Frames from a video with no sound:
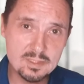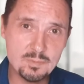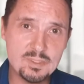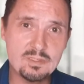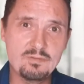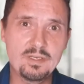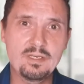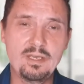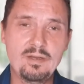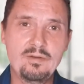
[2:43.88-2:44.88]

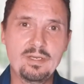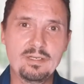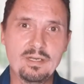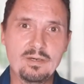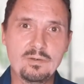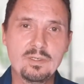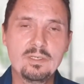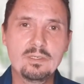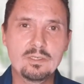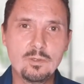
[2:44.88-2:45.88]
specific area now,
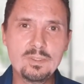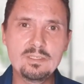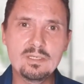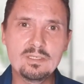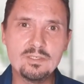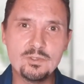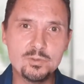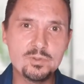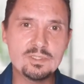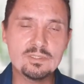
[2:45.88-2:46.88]
go and
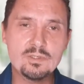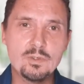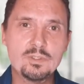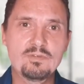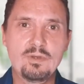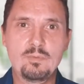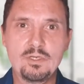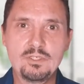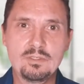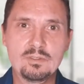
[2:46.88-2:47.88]
use this Hertz
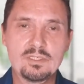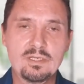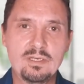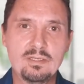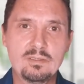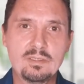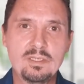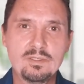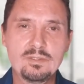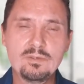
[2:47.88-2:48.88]
vibrational scale
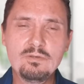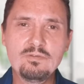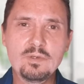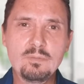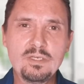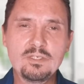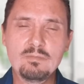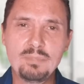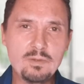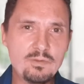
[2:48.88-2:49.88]
to sort of measure
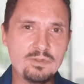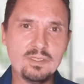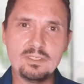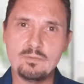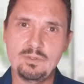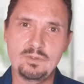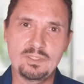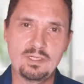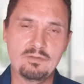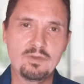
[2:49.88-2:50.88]
and be authentic with
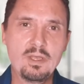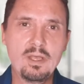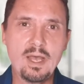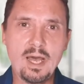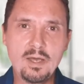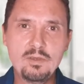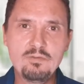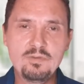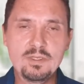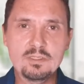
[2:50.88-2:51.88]
yourself, how
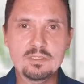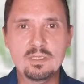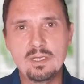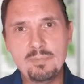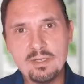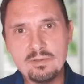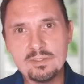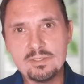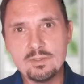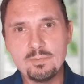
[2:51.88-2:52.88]
you feel about
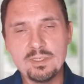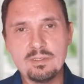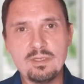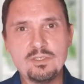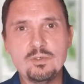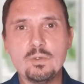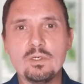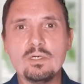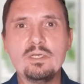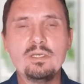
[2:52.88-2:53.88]
this topic that you
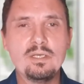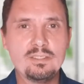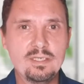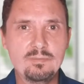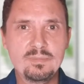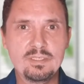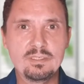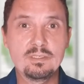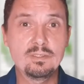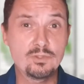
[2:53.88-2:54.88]
are
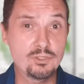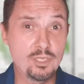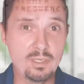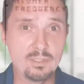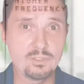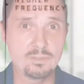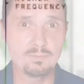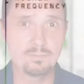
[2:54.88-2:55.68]
attempting to change.